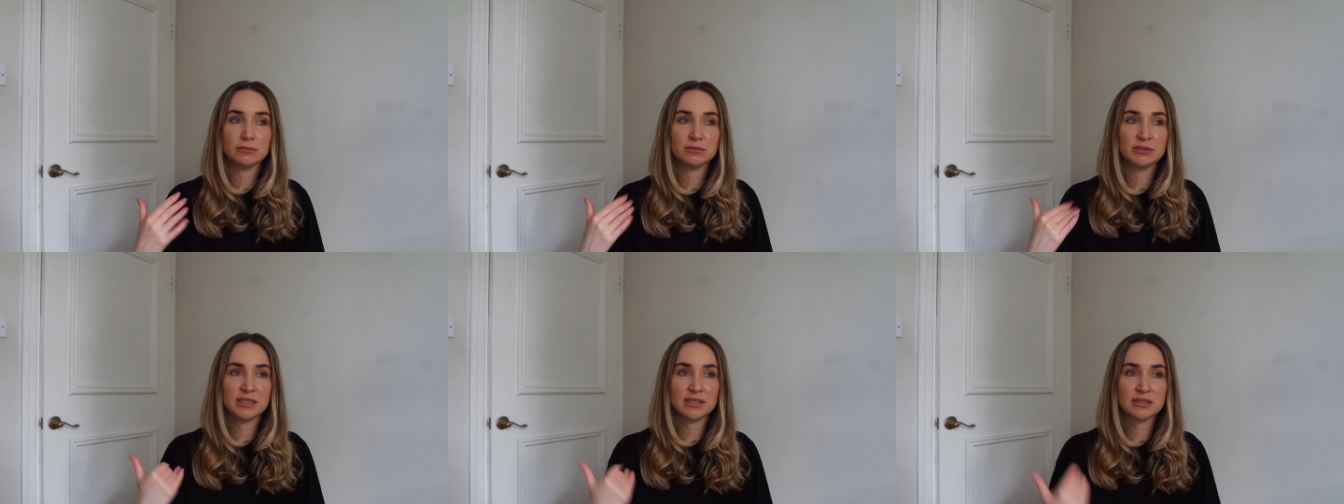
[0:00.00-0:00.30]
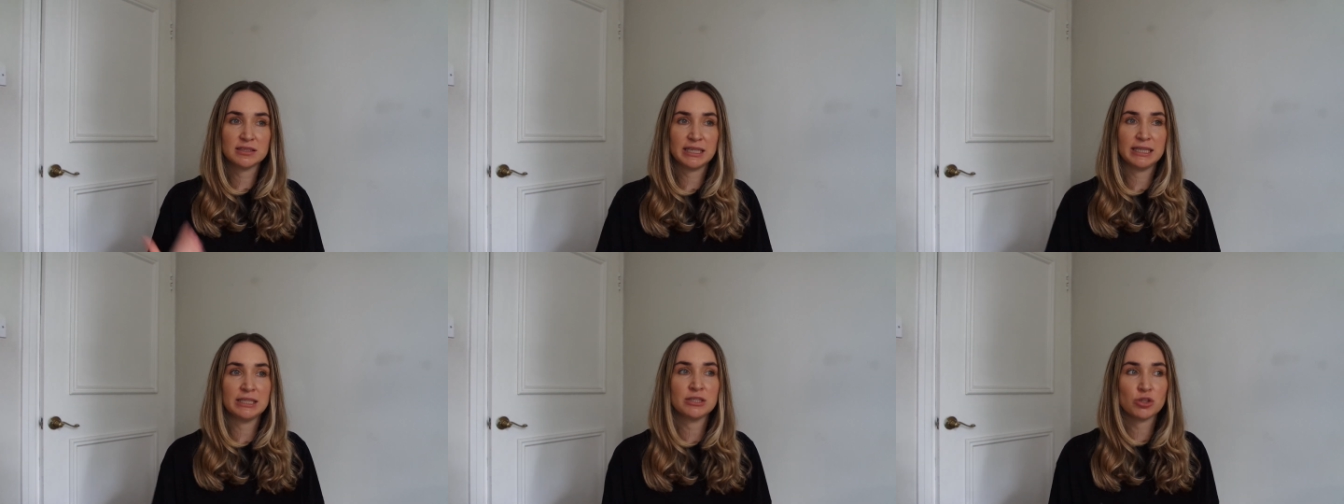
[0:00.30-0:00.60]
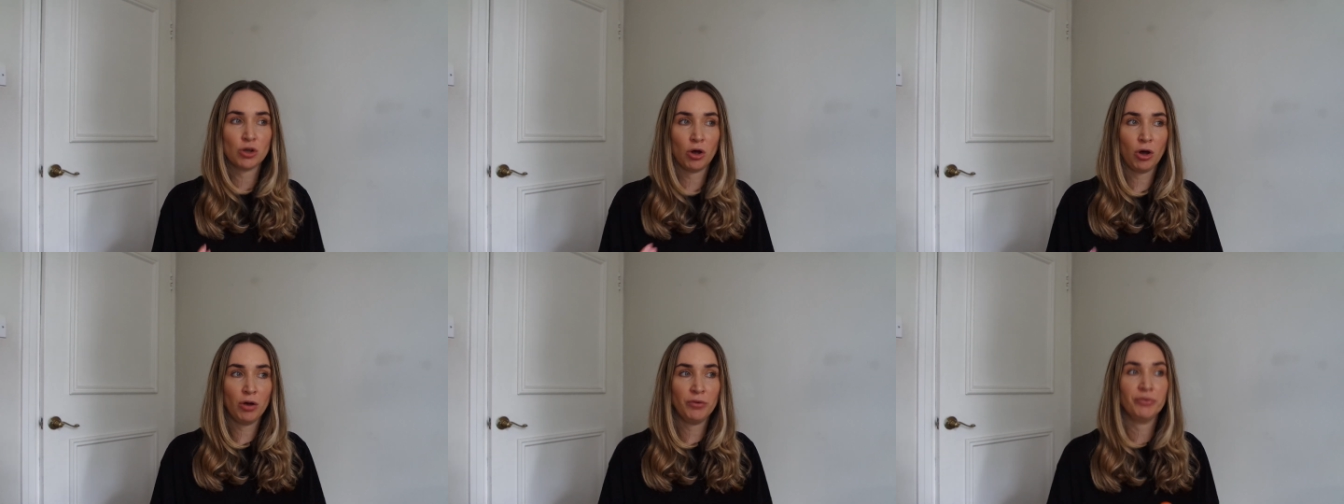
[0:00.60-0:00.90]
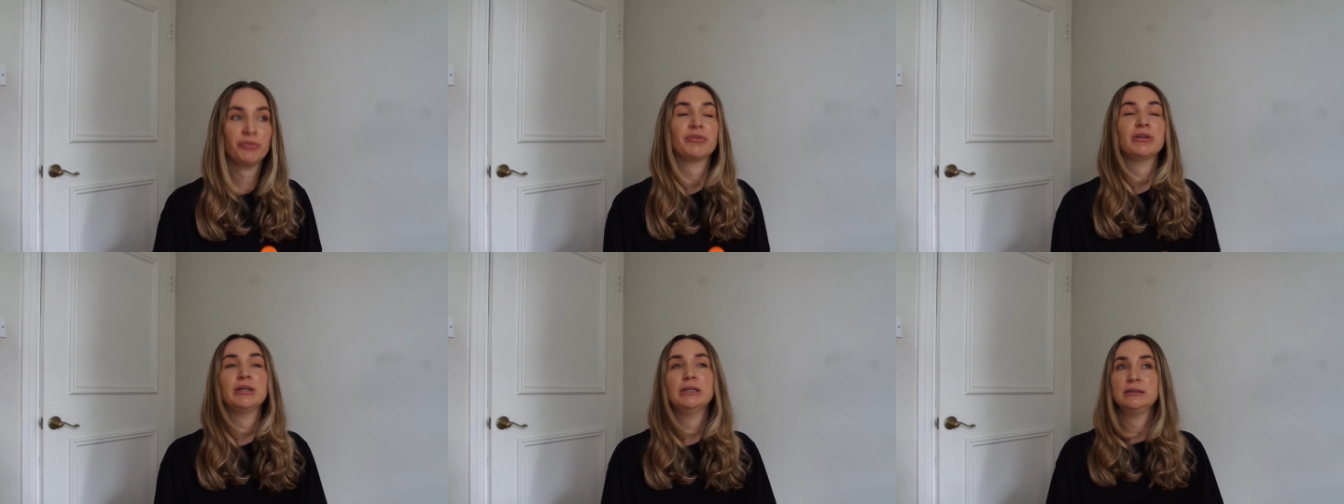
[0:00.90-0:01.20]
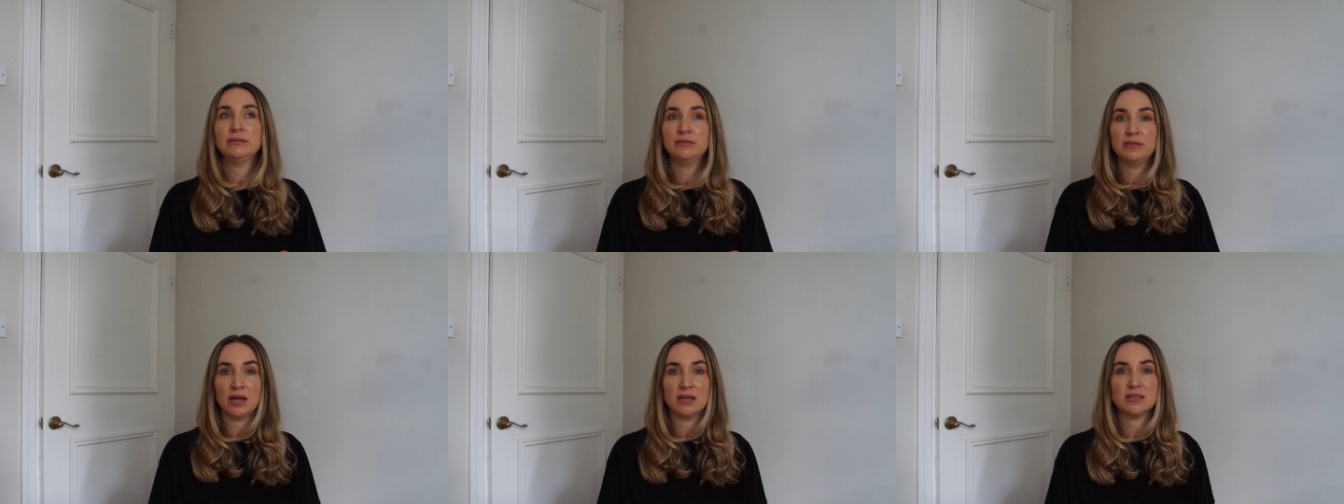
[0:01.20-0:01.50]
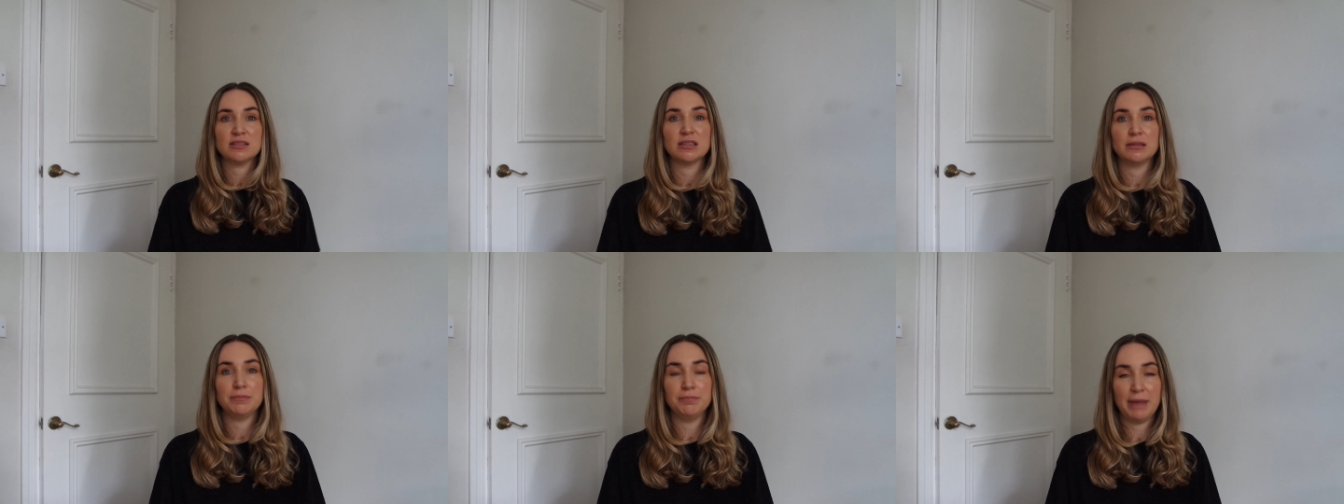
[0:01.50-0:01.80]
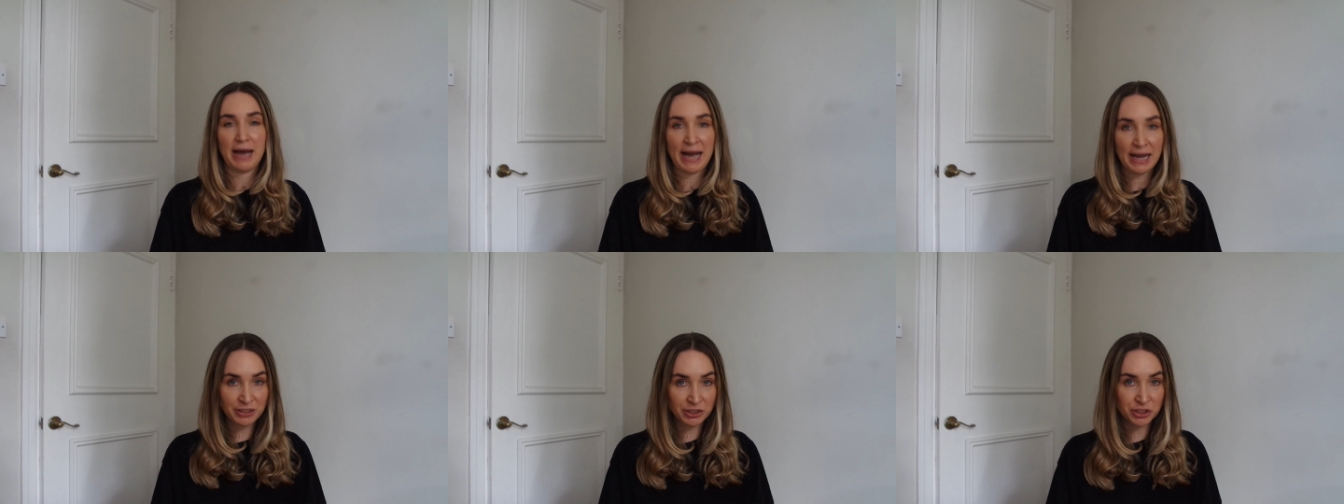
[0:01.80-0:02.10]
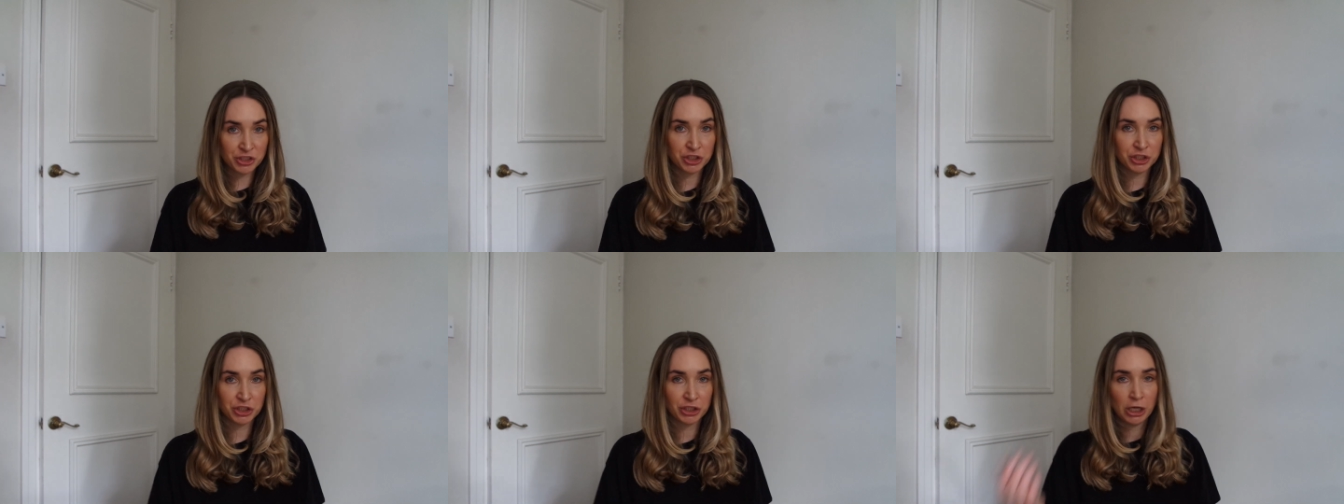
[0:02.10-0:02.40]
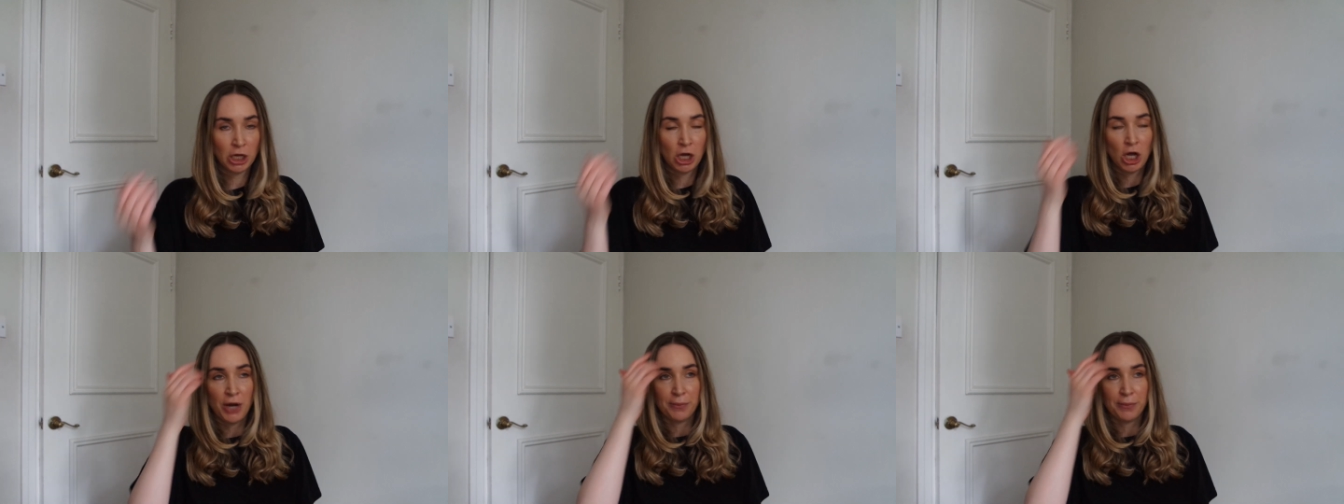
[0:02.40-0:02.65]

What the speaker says: the tint often doesn't match.